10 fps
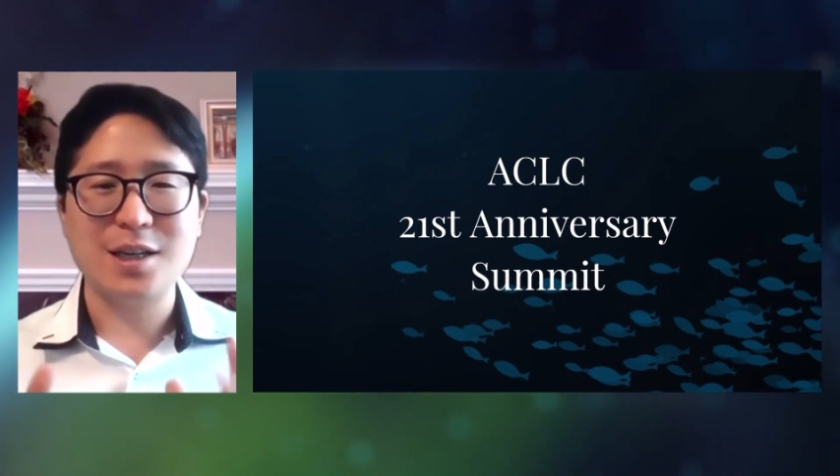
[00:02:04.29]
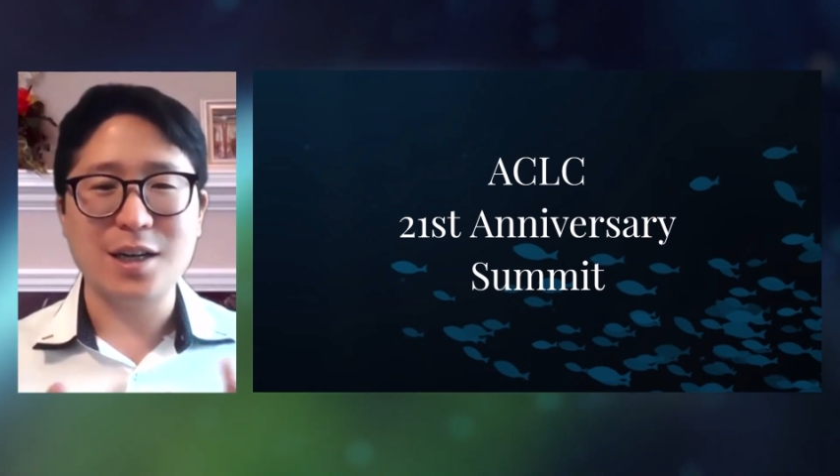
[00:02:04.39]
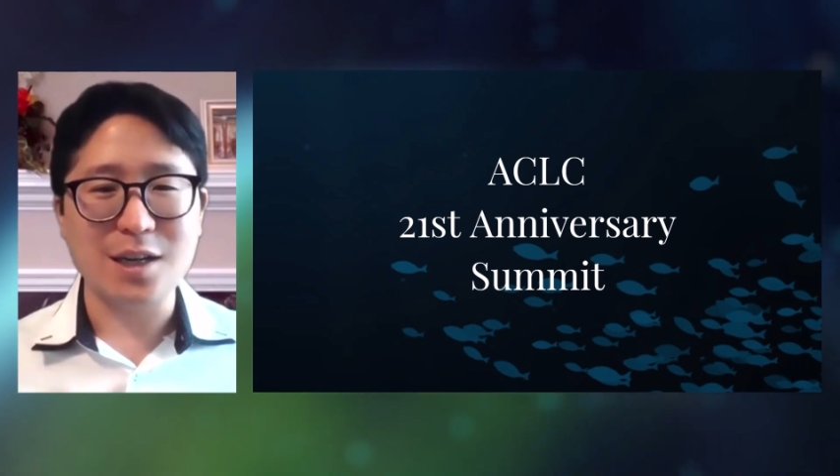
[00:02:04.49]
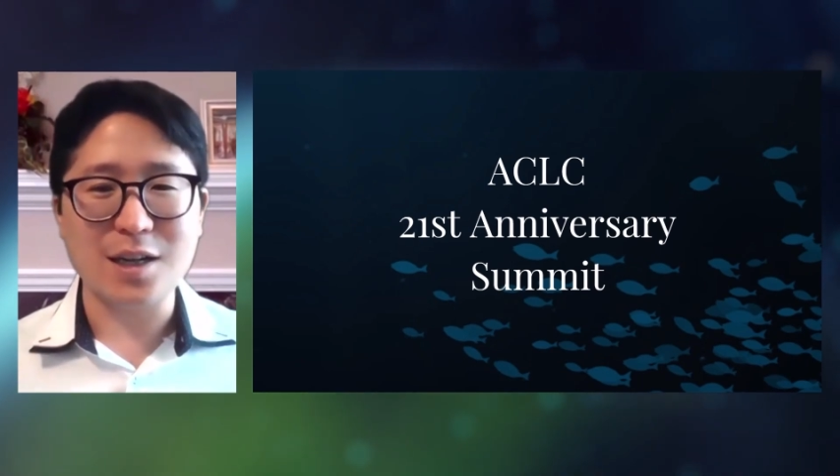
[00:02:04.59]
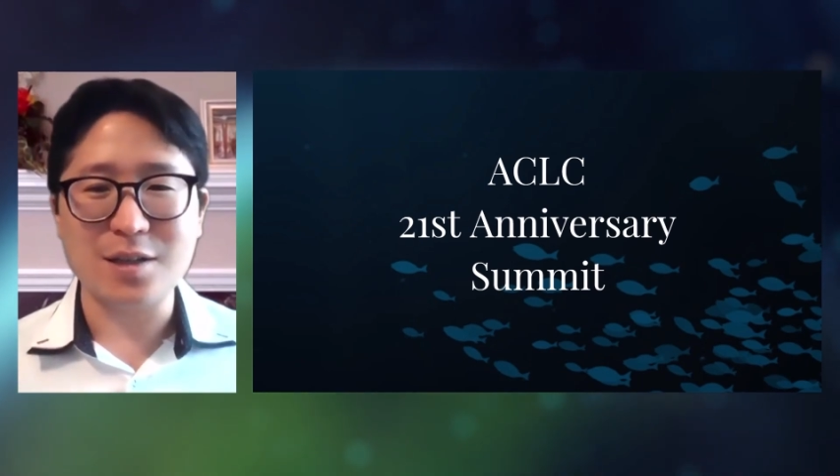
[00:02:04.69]

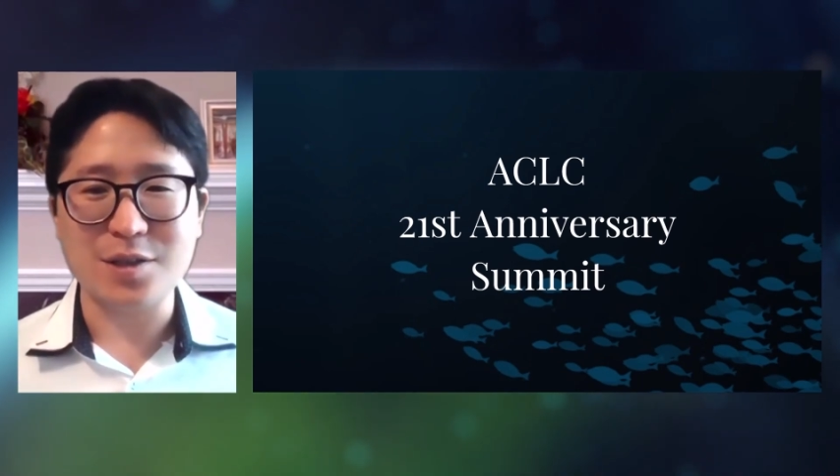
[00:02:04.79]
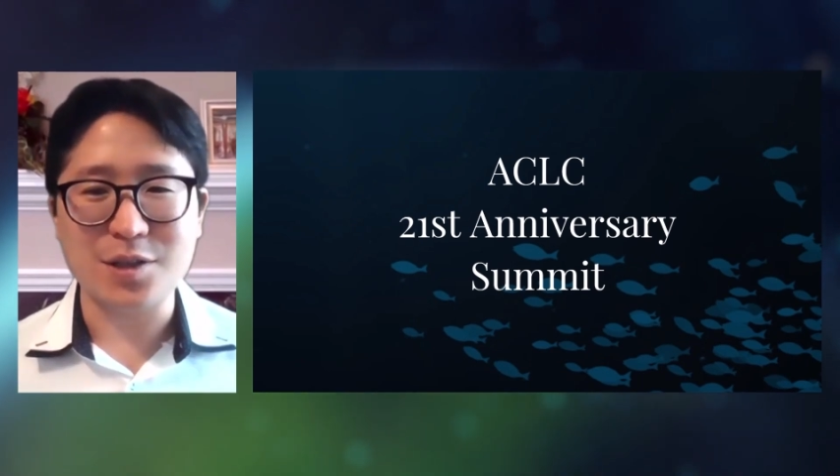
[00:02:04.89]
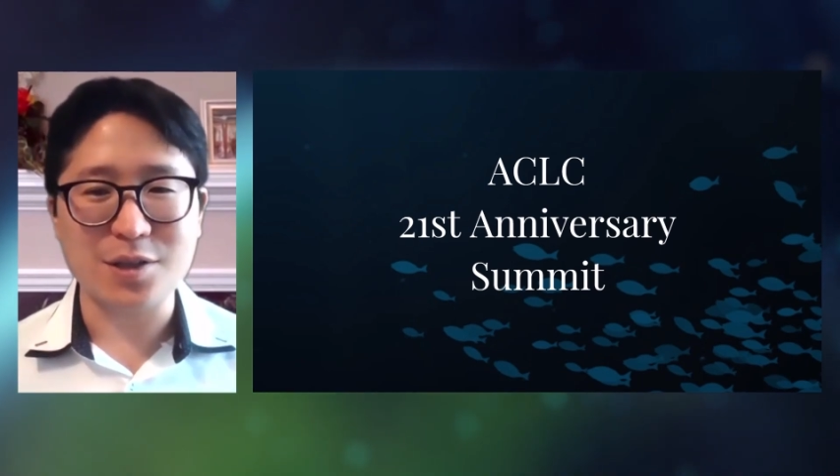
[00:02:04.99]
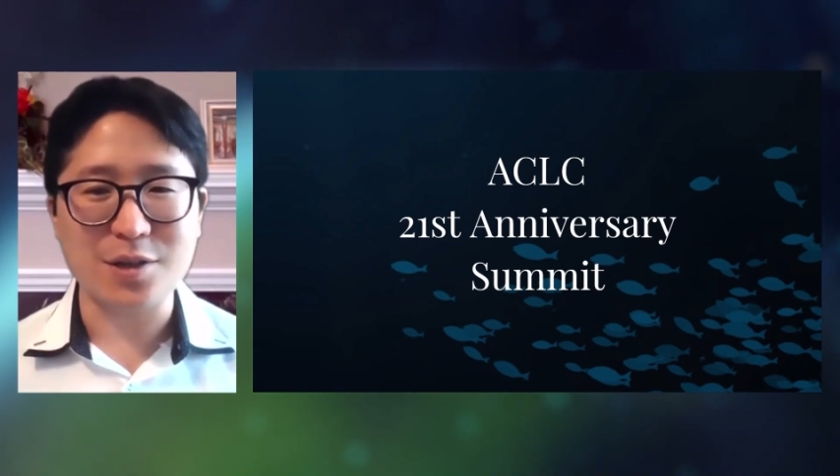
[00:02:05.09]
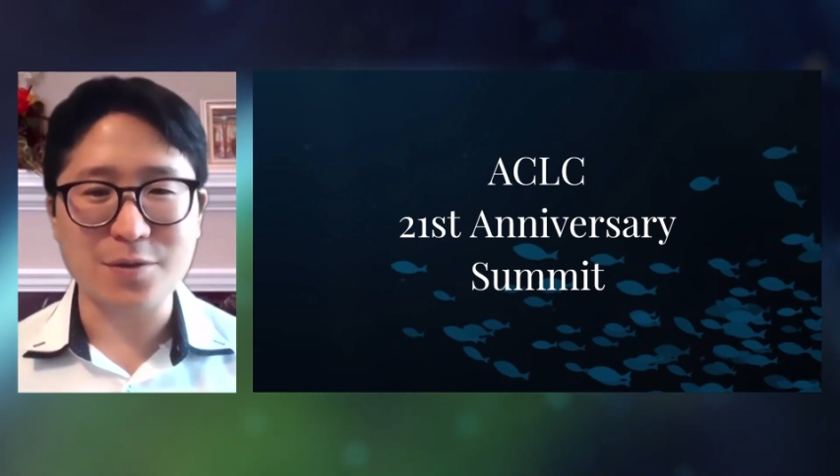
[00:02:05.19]
Uh, I'll
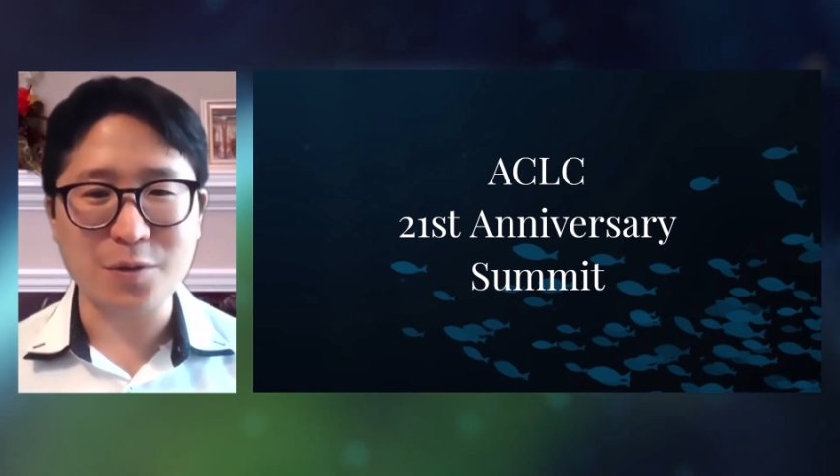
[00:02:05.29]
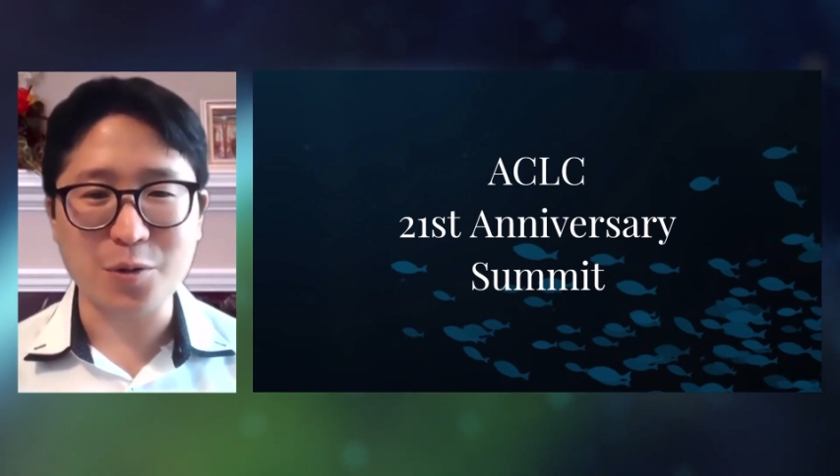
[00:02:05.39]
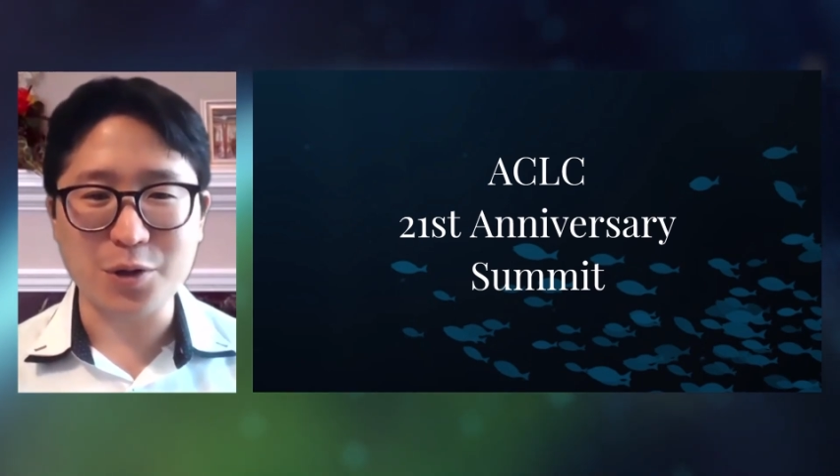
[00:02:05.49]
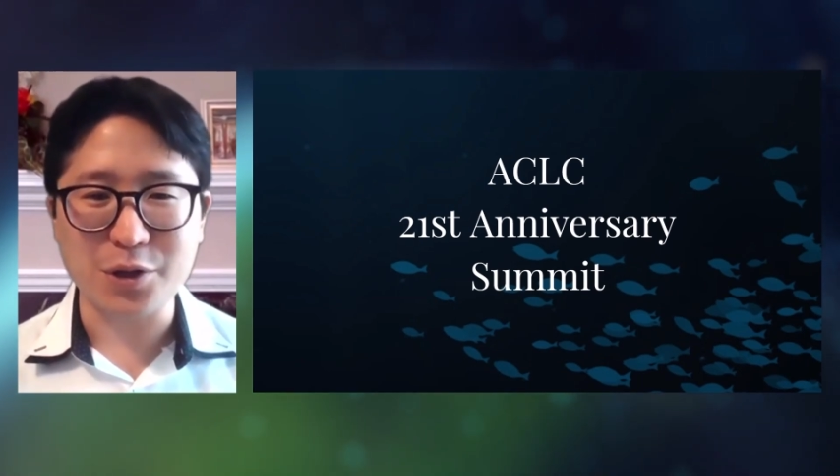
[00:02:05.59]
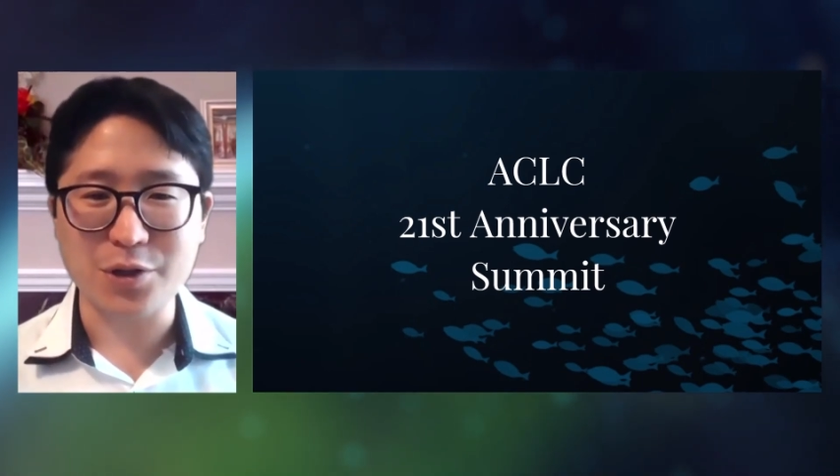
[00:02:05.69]
share a
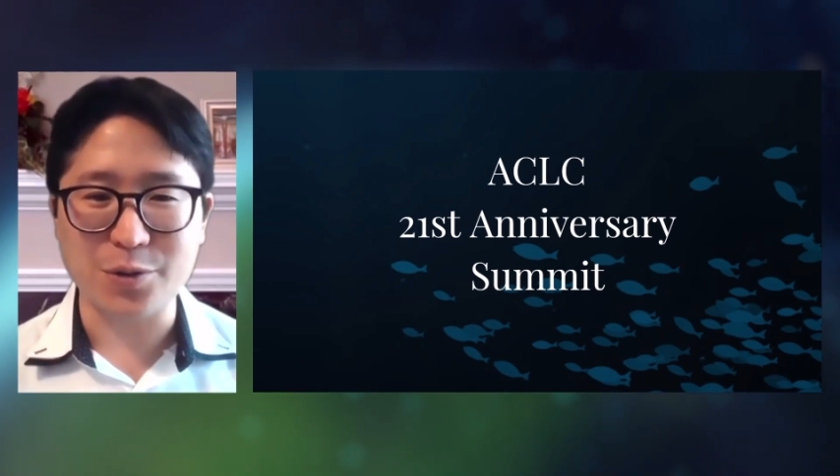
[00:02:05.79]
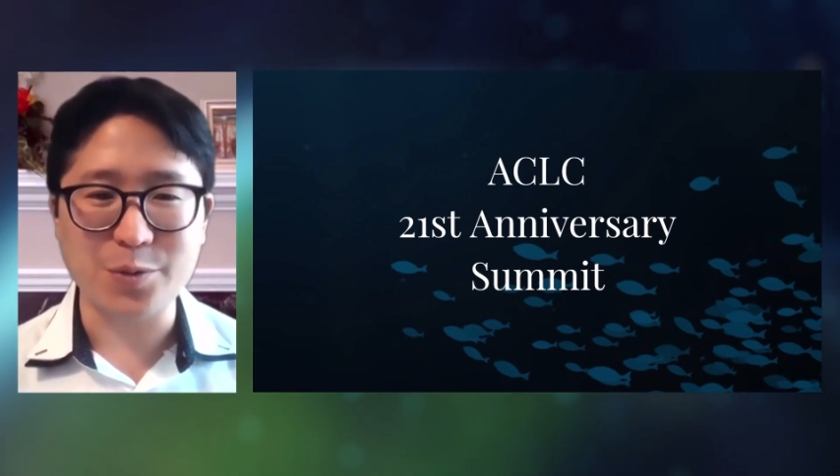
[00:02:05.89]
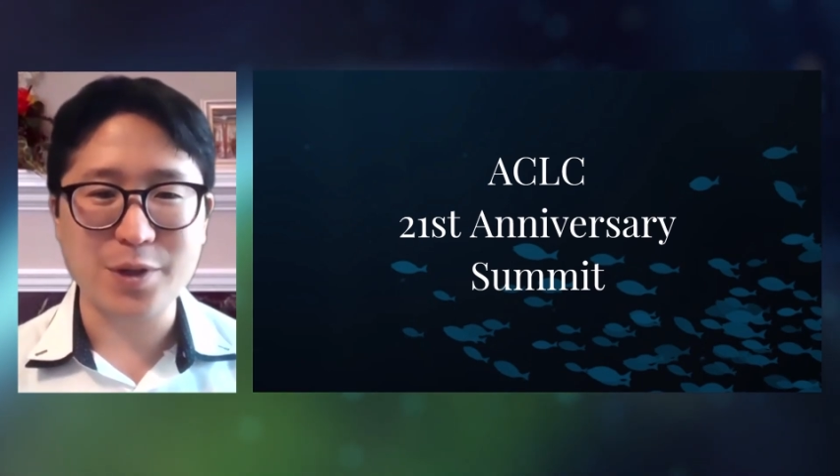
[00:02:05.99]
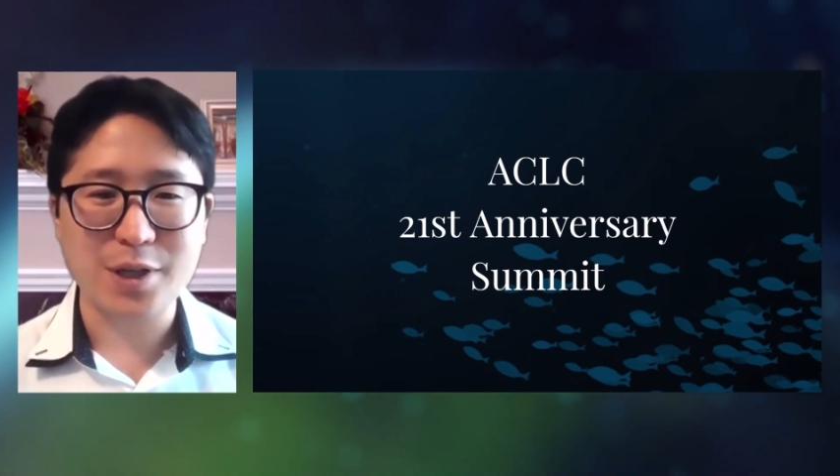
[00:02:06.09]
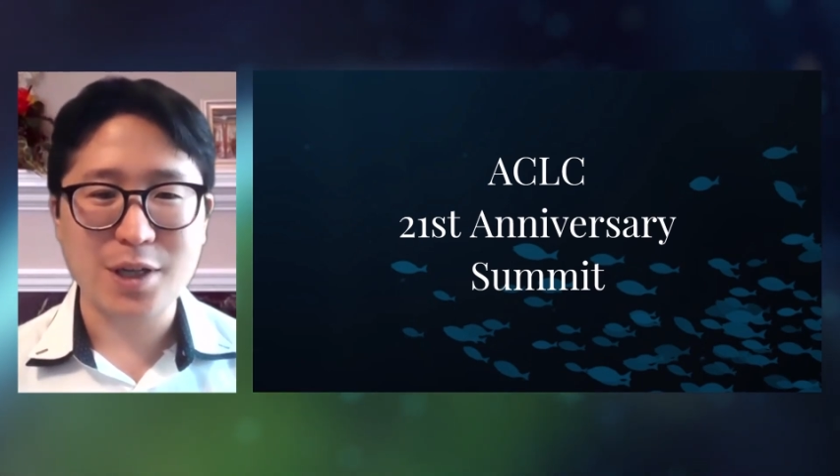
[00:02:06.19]
photo or two